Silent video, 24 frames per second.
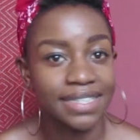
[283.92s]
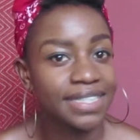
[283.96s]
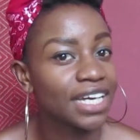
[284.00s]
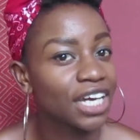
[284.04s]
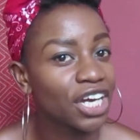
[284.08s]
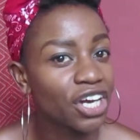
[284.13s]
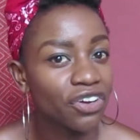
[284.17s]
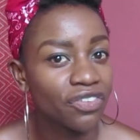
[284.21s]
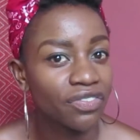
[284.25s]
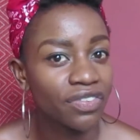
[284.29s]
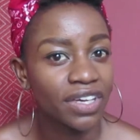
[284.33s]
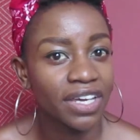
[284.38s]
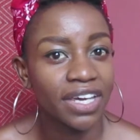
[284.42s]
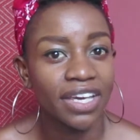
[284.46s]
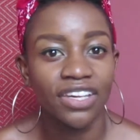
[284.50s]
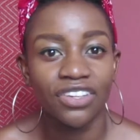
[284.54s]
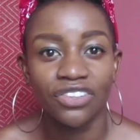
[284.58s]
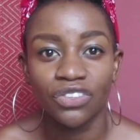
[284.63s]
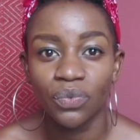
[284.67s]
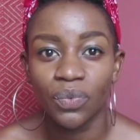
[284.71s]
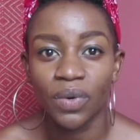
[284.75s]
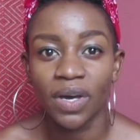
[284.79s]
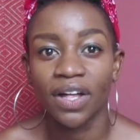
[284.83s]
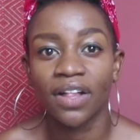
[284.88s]
take care of the
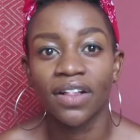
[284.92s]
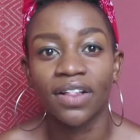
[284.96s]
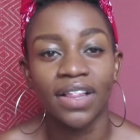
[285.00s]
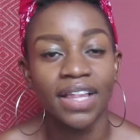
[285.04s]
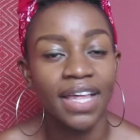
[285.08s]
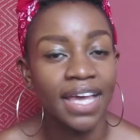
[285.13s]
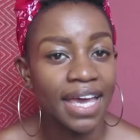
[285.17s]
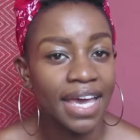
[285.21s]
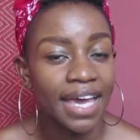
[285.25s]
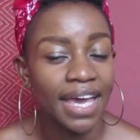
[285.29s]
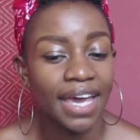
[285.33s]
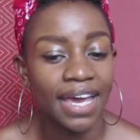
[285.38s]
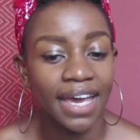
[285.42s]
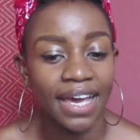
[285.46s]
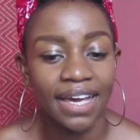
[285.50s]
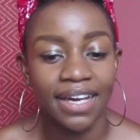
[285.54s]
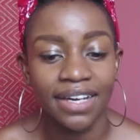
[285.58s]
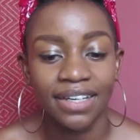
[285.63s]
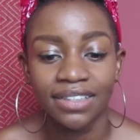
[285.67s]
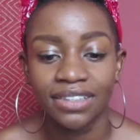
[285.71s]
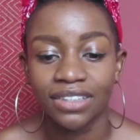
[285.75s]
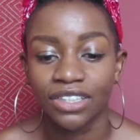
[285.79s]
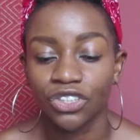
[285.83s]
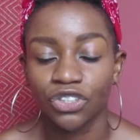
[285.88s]
kids well
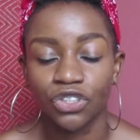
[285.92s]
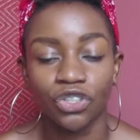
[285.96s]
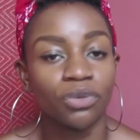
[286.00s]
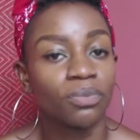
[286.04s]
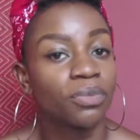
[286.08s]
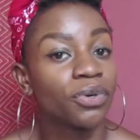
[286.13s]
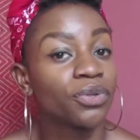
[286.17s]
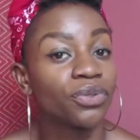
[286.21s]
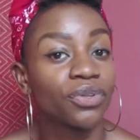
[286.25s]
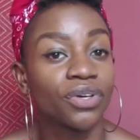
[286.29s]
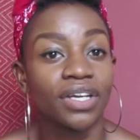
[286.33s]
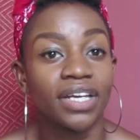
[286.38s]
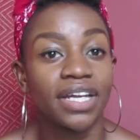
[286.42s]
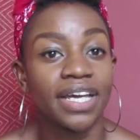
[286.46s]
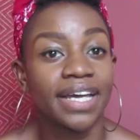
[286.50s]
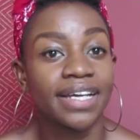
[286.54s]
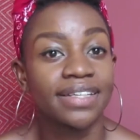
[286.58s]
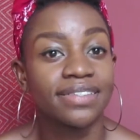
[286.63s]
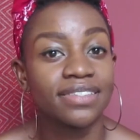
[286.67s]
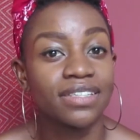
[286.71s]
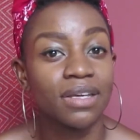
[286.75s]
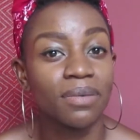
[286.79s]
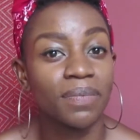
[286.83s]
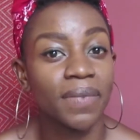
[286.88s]
and you're both going
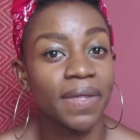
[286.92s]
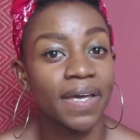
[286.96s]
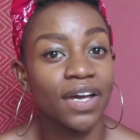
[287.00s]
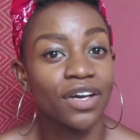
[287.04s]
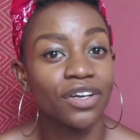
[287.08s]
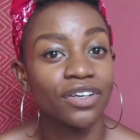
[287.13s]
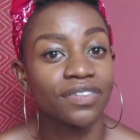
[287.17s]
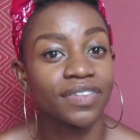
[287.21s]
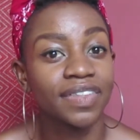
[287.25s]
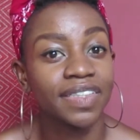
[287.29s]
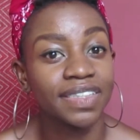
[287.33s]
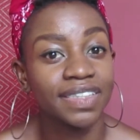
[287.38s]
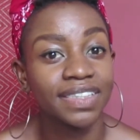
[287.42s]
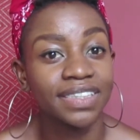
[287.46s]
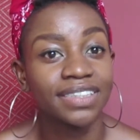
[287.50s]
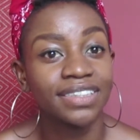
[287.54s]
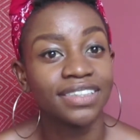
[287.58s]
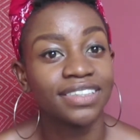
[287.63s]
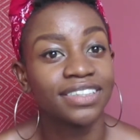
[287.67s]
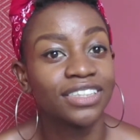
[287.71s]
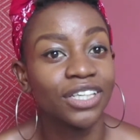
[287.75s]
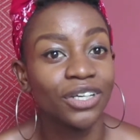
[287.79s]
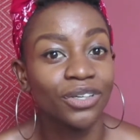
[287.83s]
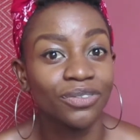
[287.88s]
to get something out of it.
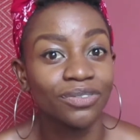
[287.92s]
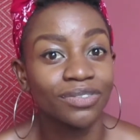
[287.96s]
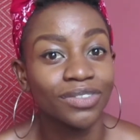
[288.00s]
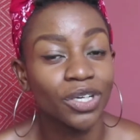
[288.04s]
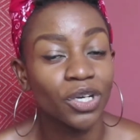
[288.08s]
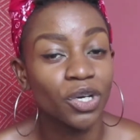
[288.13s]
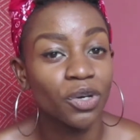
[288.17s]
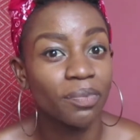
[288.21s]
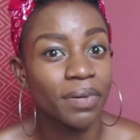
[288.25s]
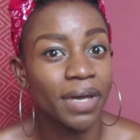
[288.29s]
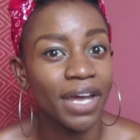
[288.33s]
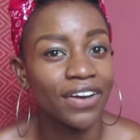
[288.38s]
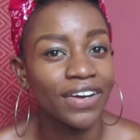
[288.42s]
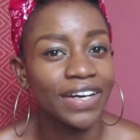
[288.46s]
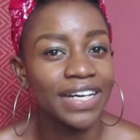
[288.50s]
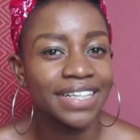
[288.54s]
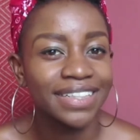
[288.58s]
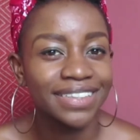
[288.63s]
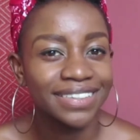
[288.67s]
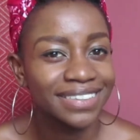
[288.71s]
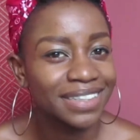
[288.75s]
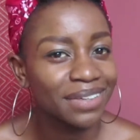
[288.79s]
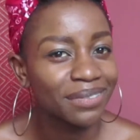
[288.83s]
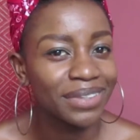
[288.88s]
So au
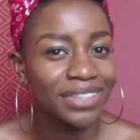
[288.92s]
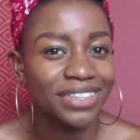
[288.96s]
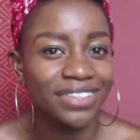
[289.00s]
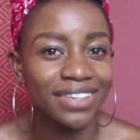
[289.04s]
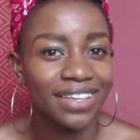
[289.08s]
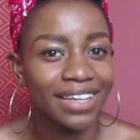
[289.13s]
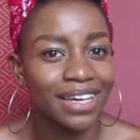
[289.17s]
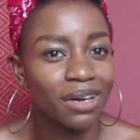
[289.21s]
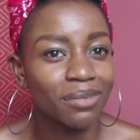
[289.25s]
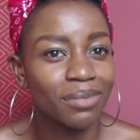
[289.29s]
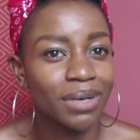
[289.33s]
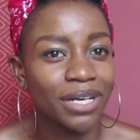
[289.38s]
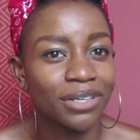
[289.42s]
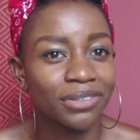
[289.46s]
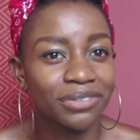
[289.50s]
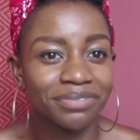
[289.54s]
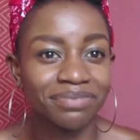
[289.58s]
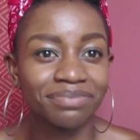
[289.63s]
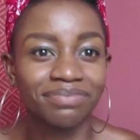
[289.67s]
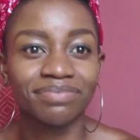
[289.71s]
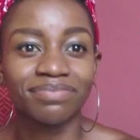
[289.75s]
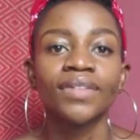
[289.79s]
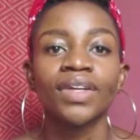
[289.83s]
pairing, something to think about.